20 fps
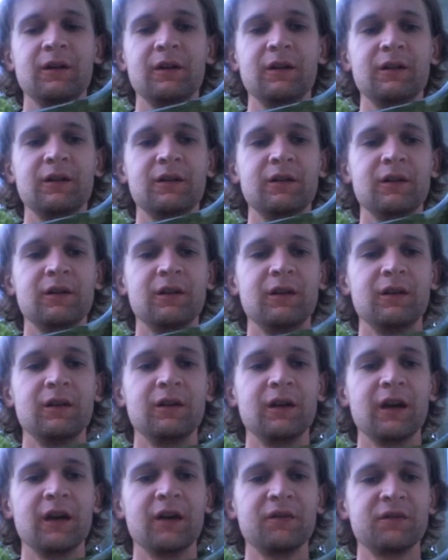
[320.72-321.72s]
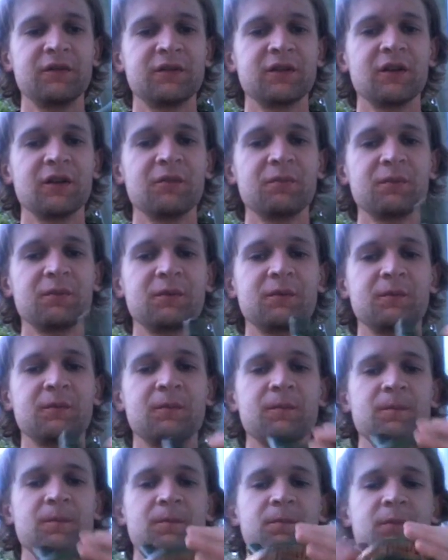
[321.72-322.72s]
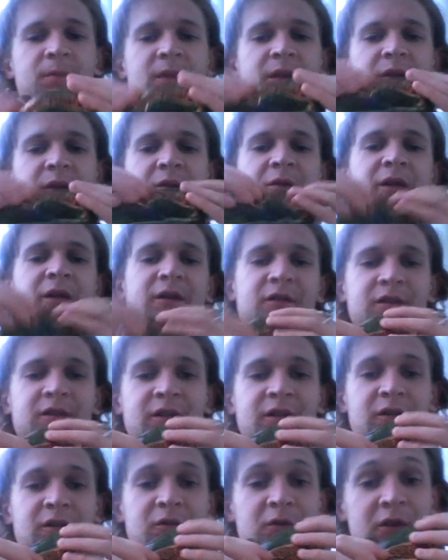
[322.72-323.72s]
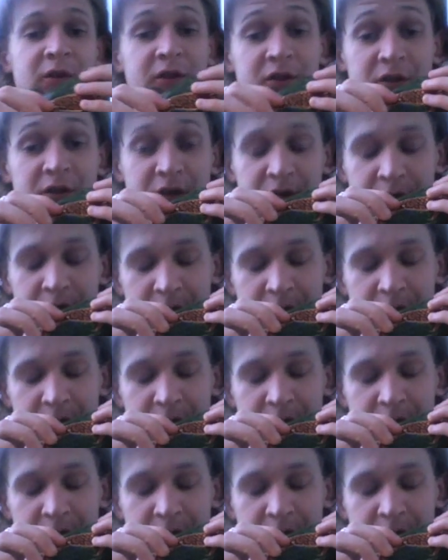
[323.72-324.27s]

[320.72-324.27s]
It's in F sharp. This one actually sounds really good.